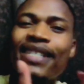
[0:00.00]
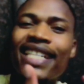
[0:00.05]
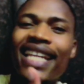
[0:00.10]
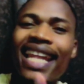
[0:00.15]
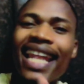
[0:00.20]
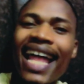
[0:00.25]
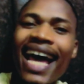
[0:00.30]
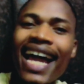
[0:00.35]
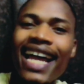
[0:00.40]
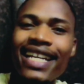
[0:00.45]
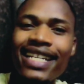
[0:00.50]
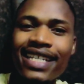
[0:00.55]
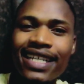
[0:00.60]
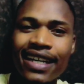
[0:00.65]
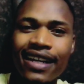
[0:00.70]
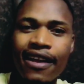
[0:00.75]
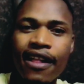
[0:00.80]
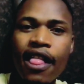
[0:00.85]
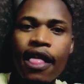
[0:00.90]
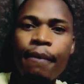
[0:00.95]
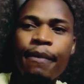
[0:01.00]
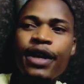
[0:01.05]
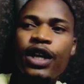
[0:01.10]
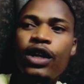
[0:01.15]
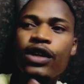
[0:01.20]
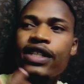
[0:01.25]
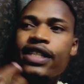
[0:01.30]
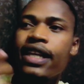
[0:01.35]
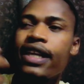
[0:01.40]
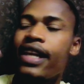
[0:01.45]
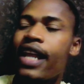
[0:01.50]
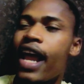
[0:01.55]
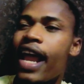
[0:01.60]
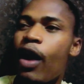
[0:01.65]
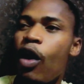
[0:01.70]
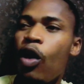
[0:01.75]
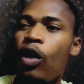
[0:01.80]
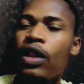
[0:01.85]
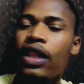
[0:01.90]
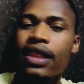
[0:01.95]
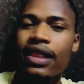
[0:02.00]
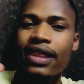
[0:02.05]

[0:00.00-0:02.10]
lighter, because then all